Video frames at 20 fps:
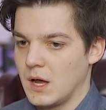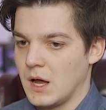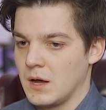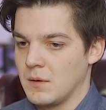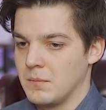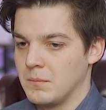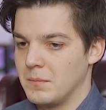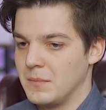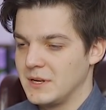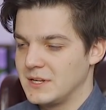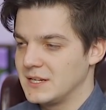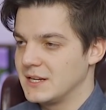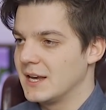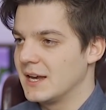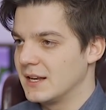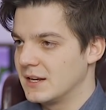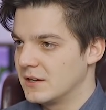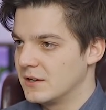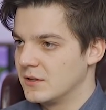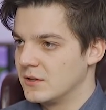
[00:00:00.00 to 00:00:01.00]

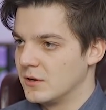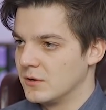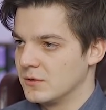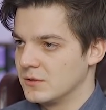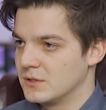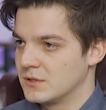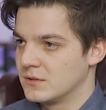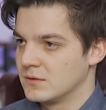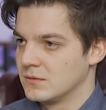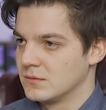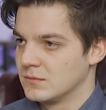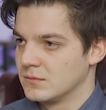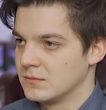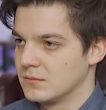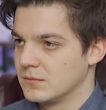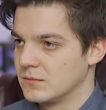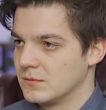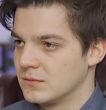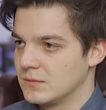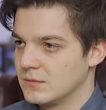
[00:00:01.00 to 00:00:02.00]
mitigate those
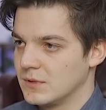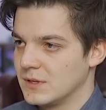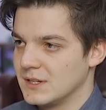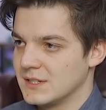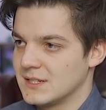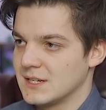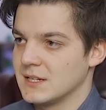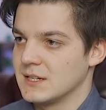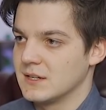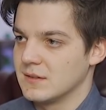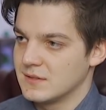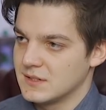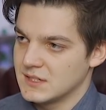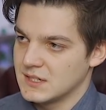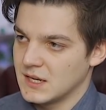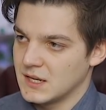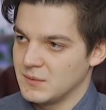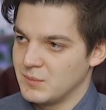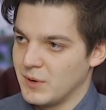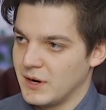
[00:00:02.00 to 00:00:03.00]
incentives
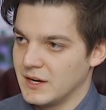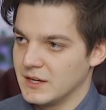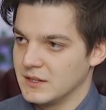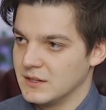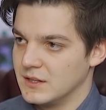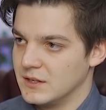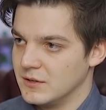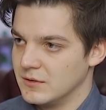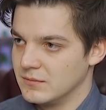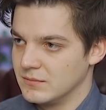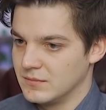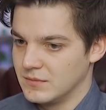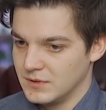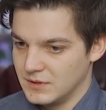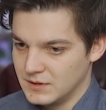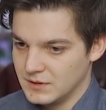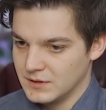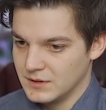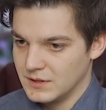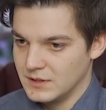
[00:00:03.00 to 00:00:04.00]
set by
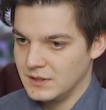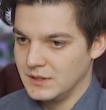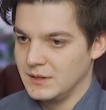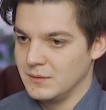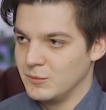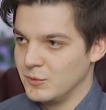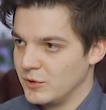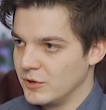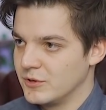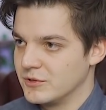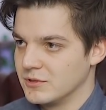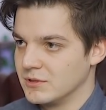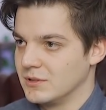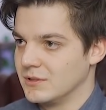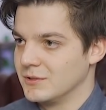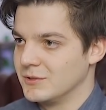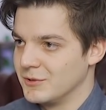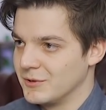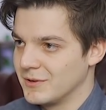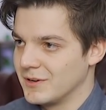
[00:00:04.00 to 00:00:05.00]
the mutual
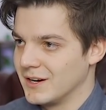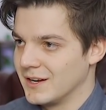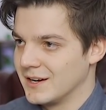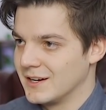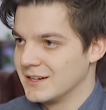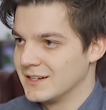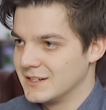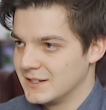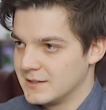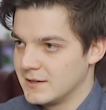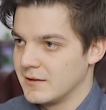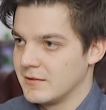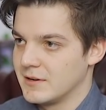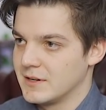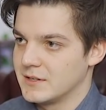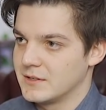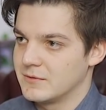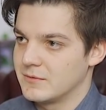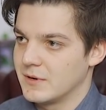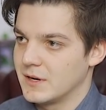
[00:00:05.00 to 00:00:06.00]
nuclear
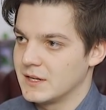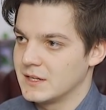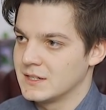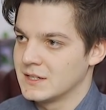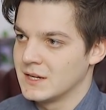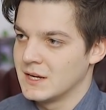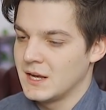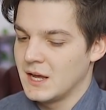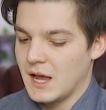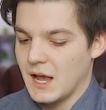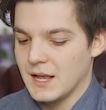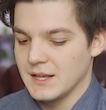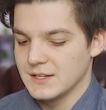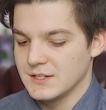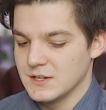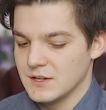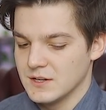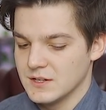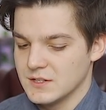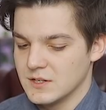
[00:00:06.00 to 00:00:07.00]
deterrent, right? And
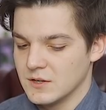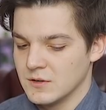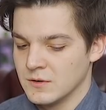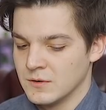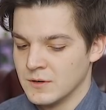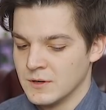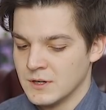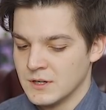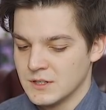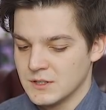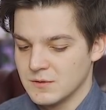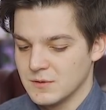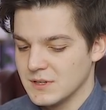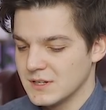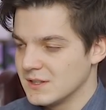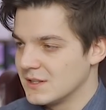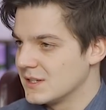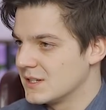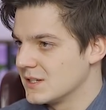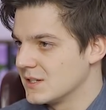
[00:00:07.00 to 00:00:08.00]
so
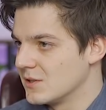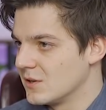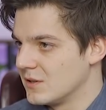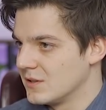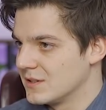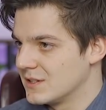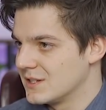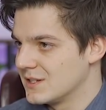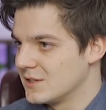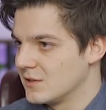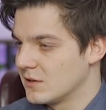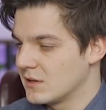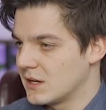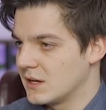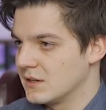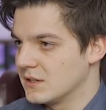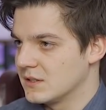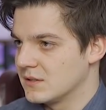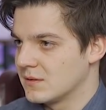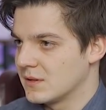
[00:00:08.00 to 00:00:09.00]
this is all
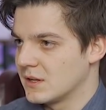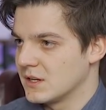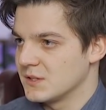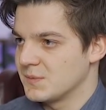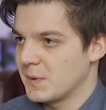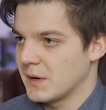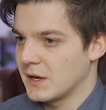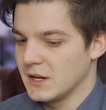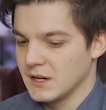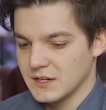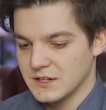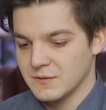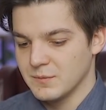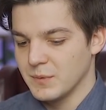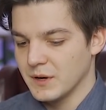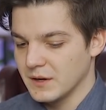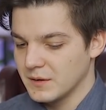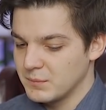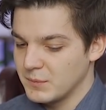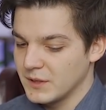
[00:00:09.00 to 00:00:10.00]
kind of speculative,
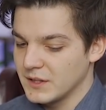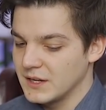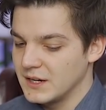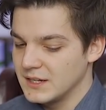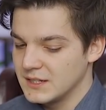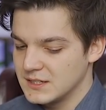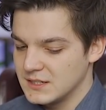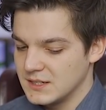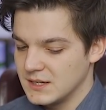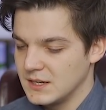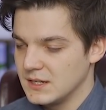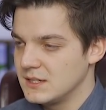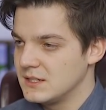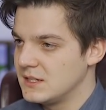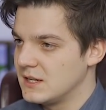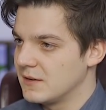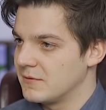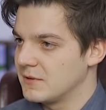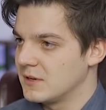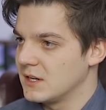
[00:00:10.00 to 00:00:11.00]
but it's
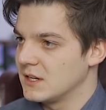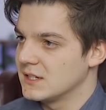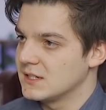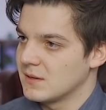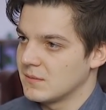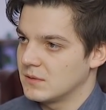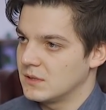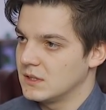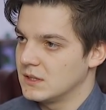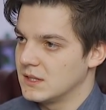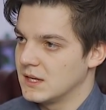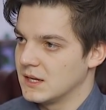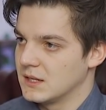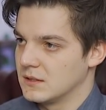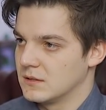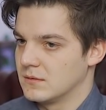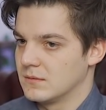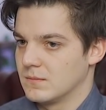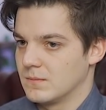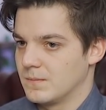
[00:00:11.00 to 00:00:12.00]
definitely something
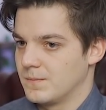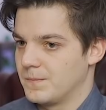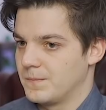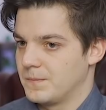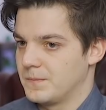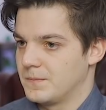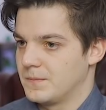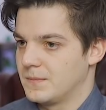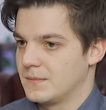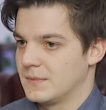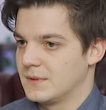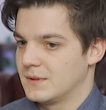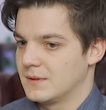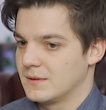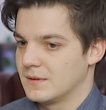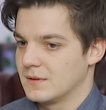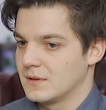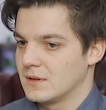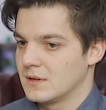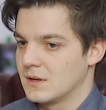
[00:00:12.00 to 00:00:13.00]
that
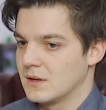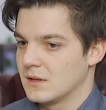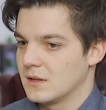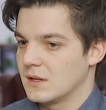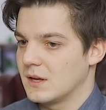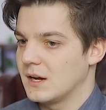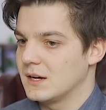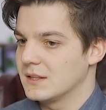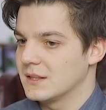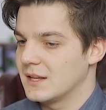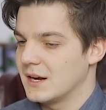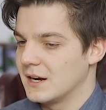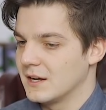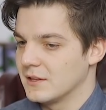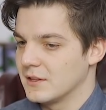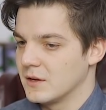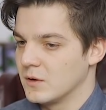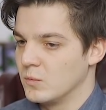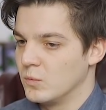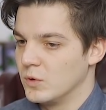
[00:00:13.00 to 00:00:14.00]
I
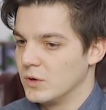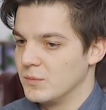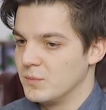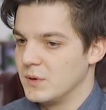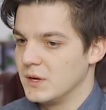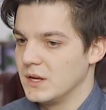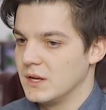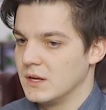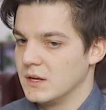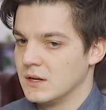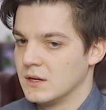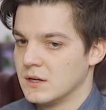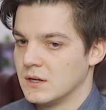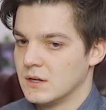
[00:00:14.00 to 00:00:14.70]
think would be